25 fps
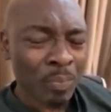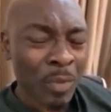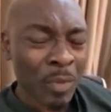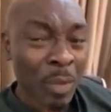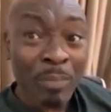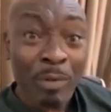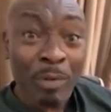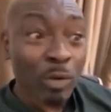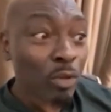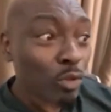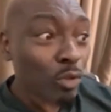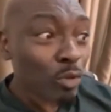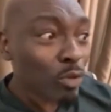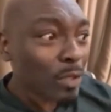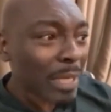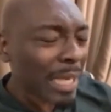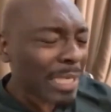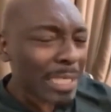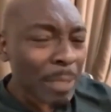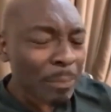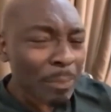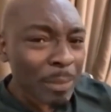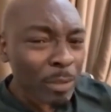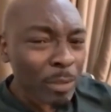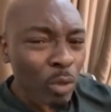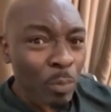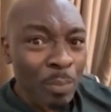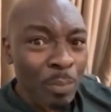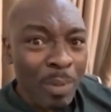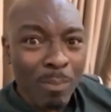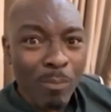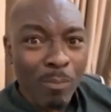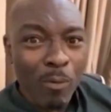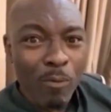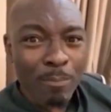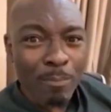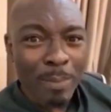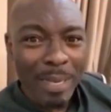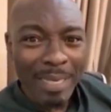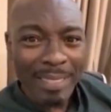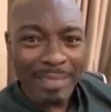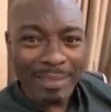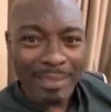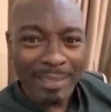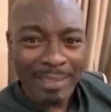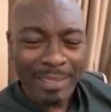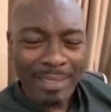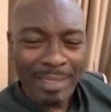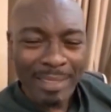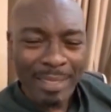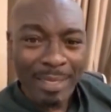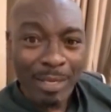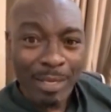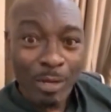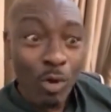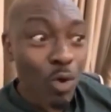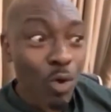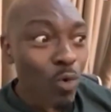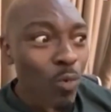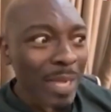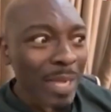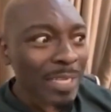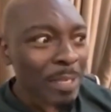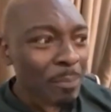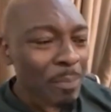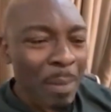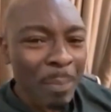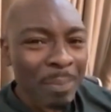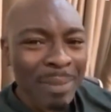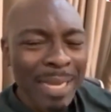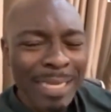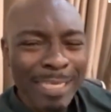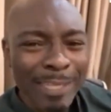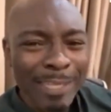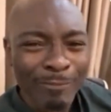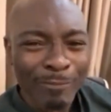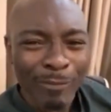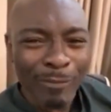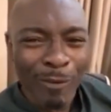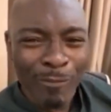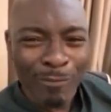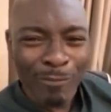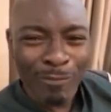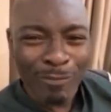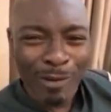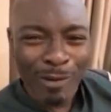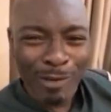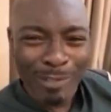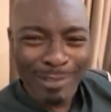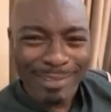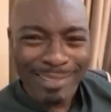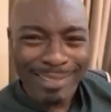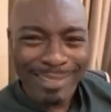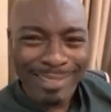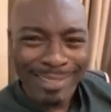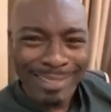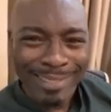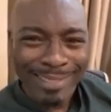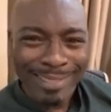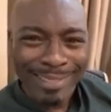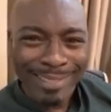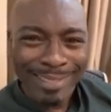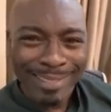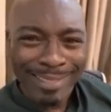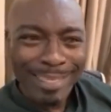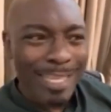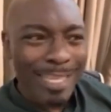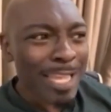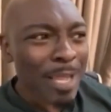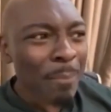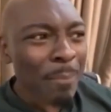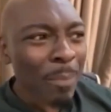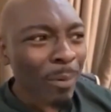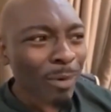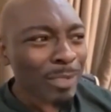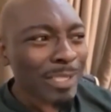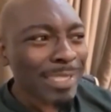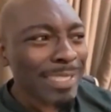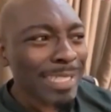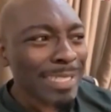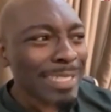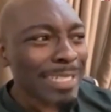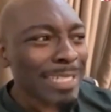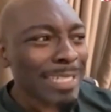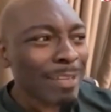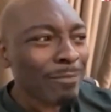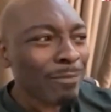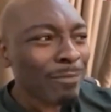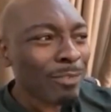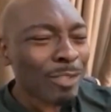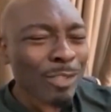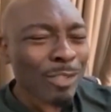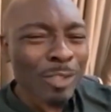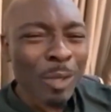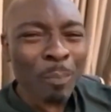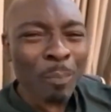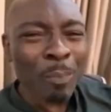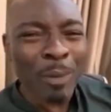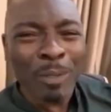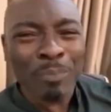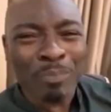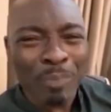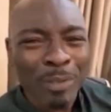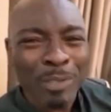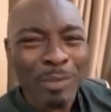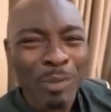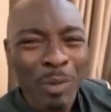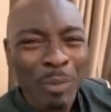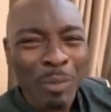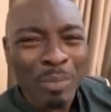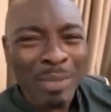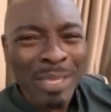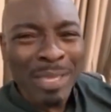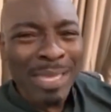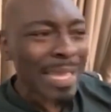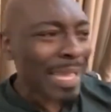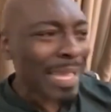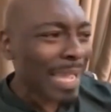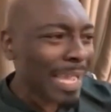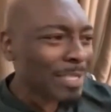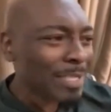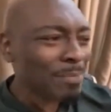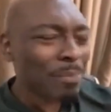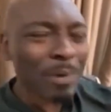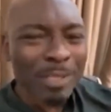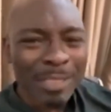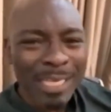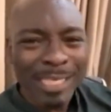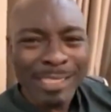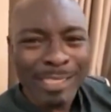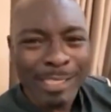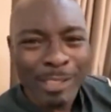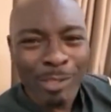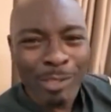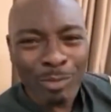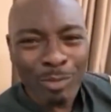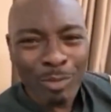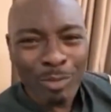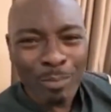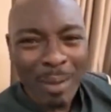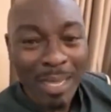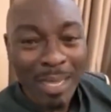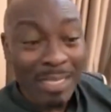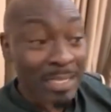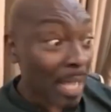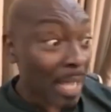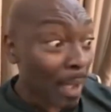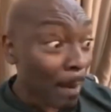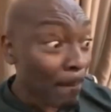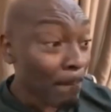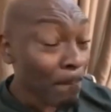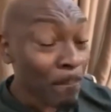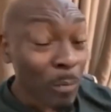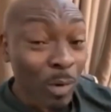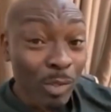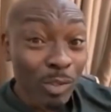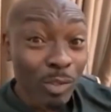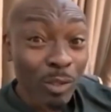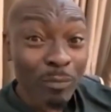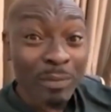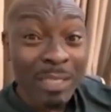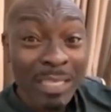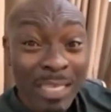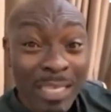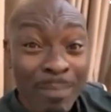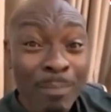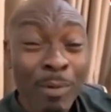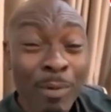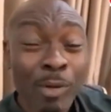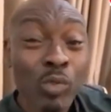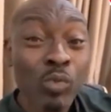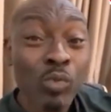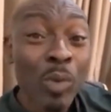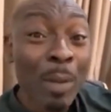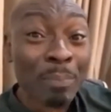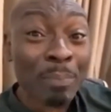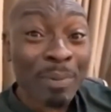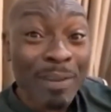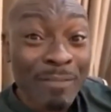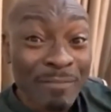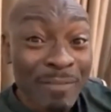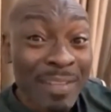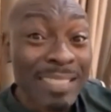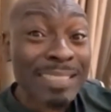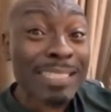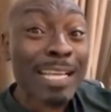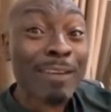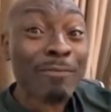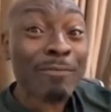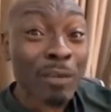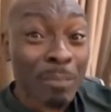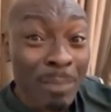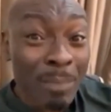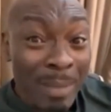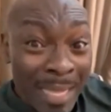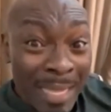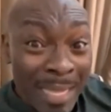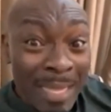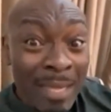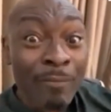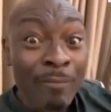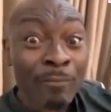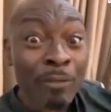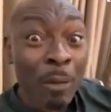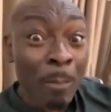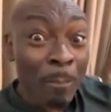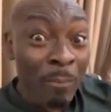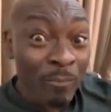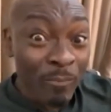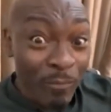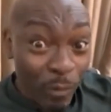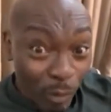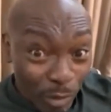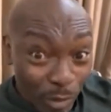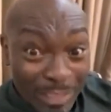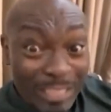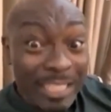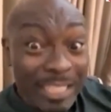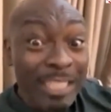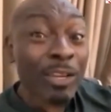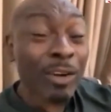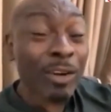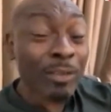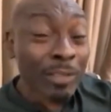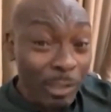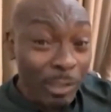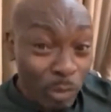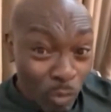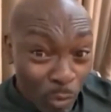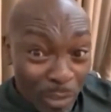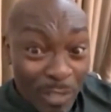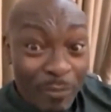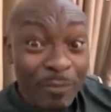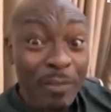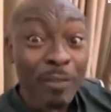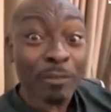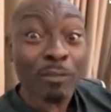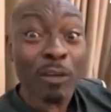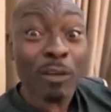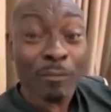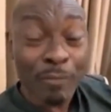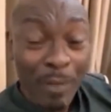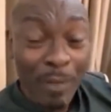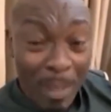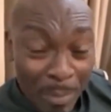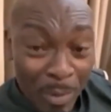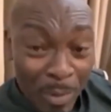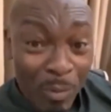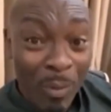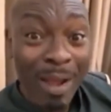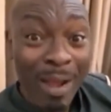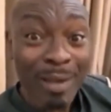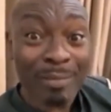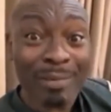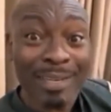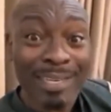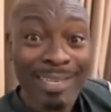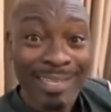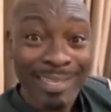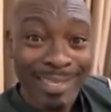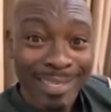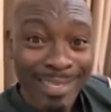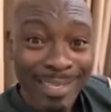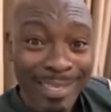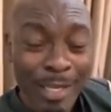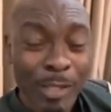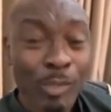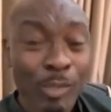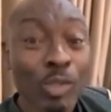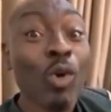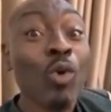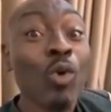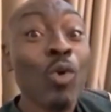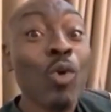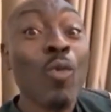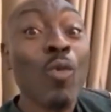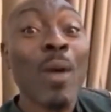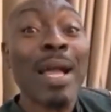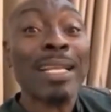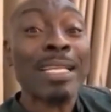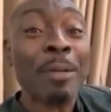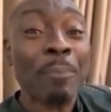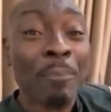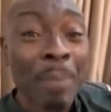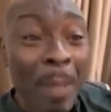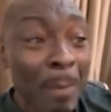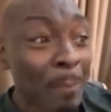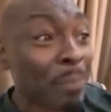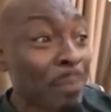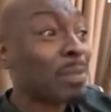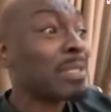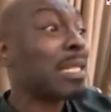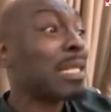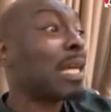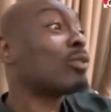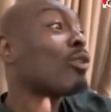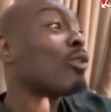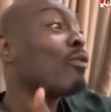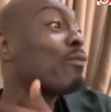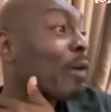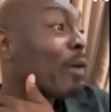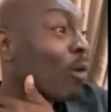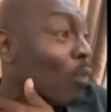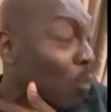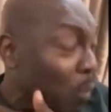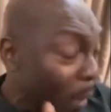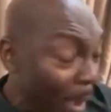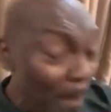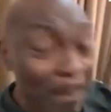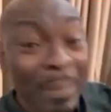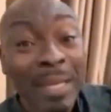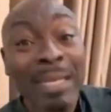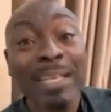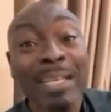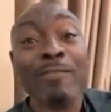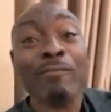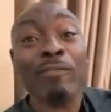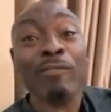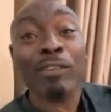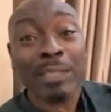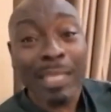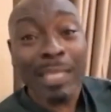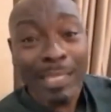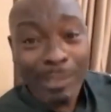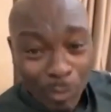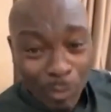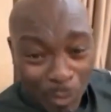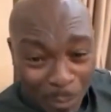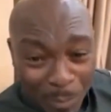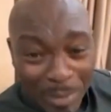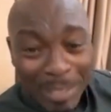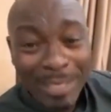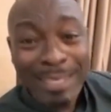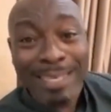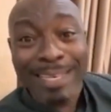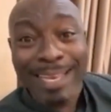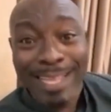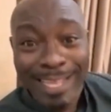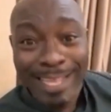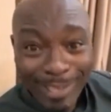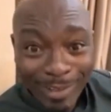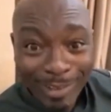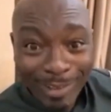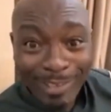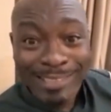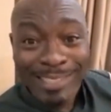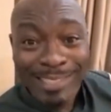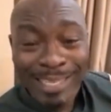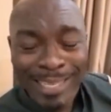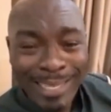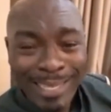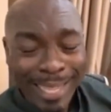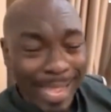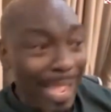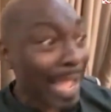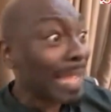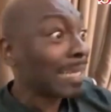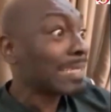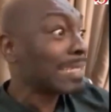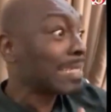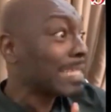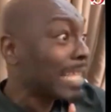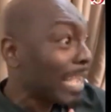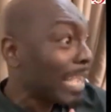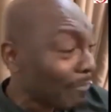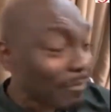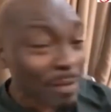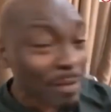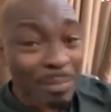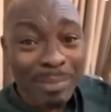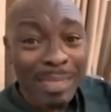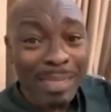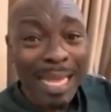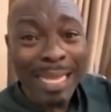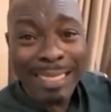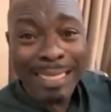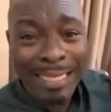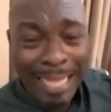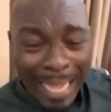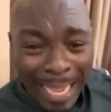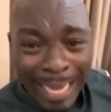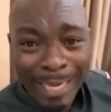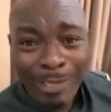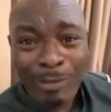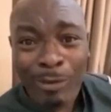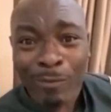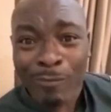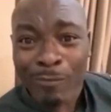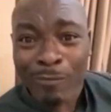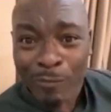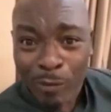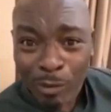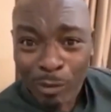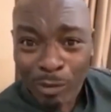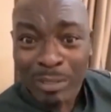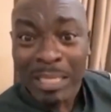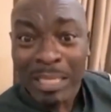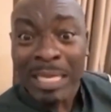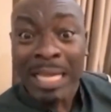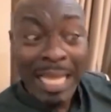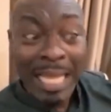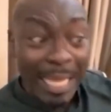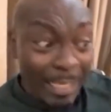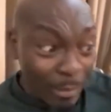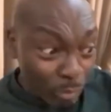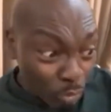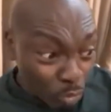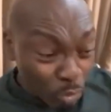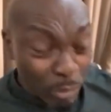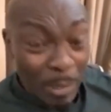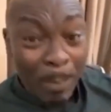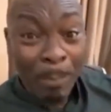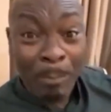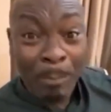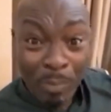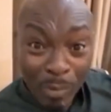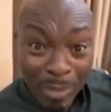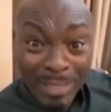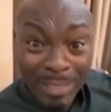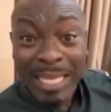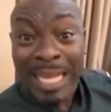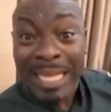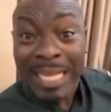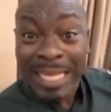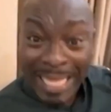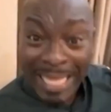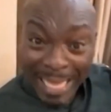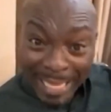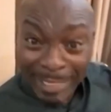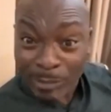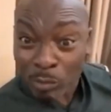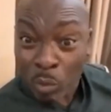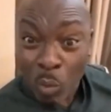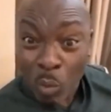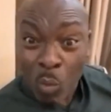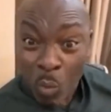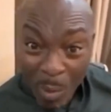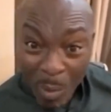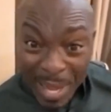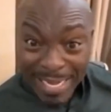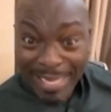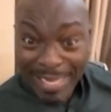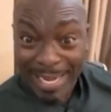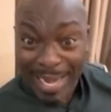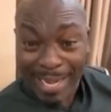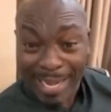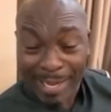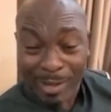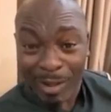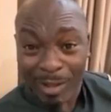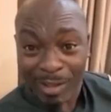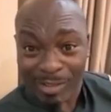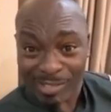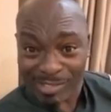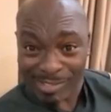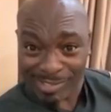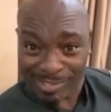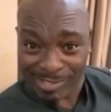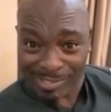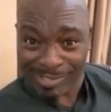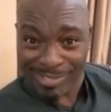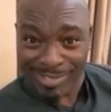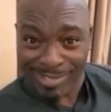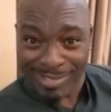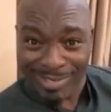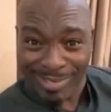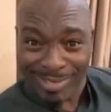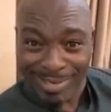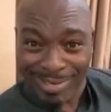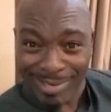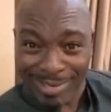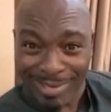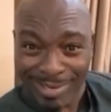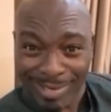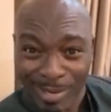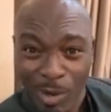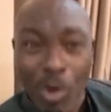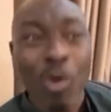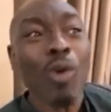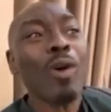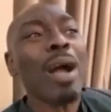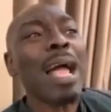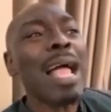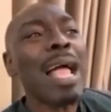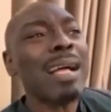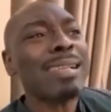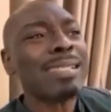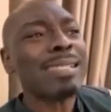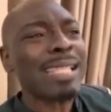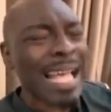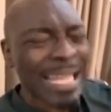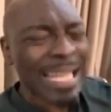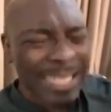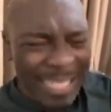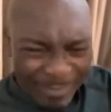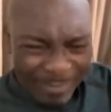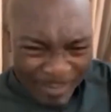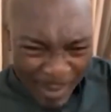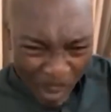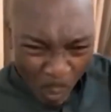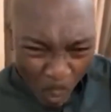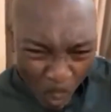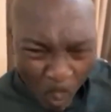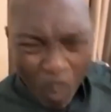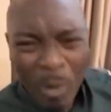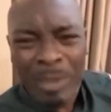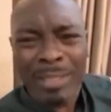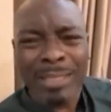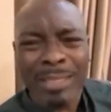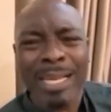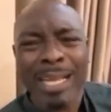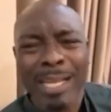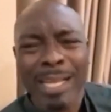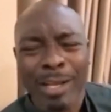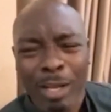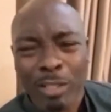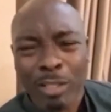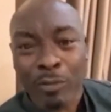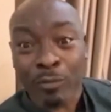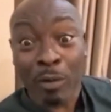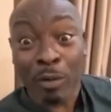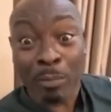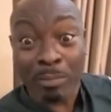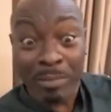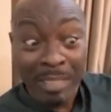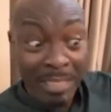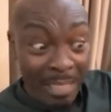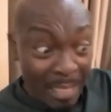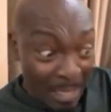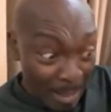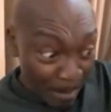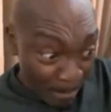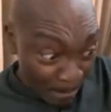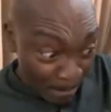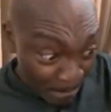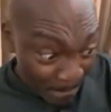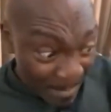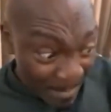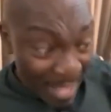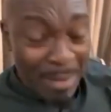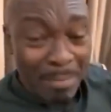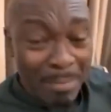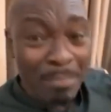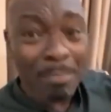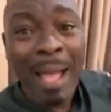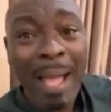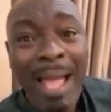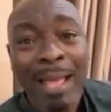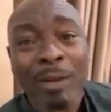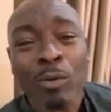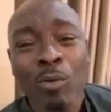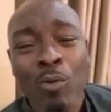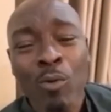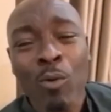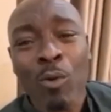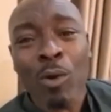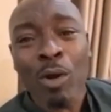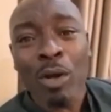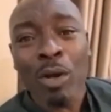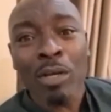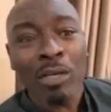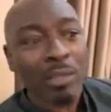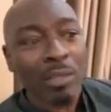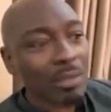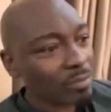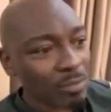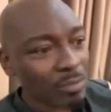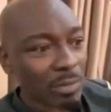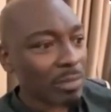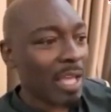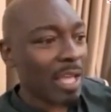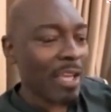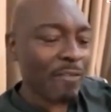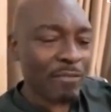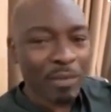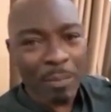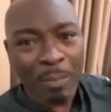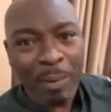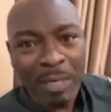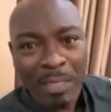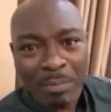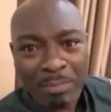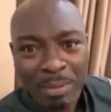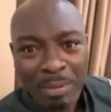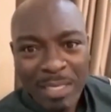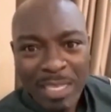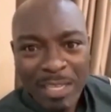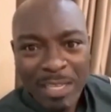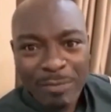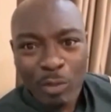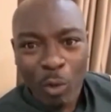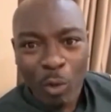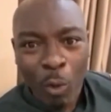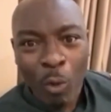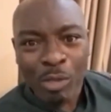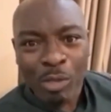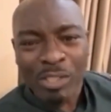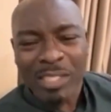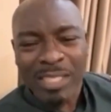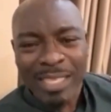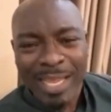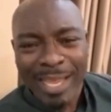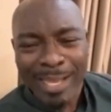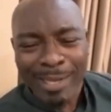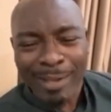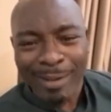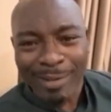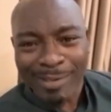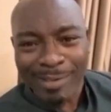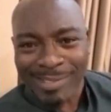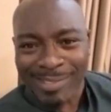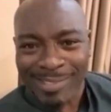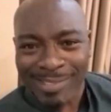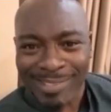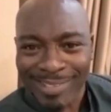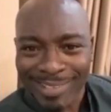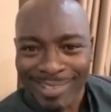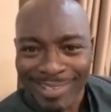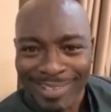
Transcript: Because look at the P2B movement. Who were the people at the forefront? Igbos didn't even support P2B as much as the Yorubas. Most of the Igbos were prevented from, from voting on the 25th of February. So who were the people that overwhelmingly voted to be in Lagos and gave him that kind of vote and to the point that he had to win Lagos? Who else has ever won Lagos from the main man who everybody believes owns Lagos?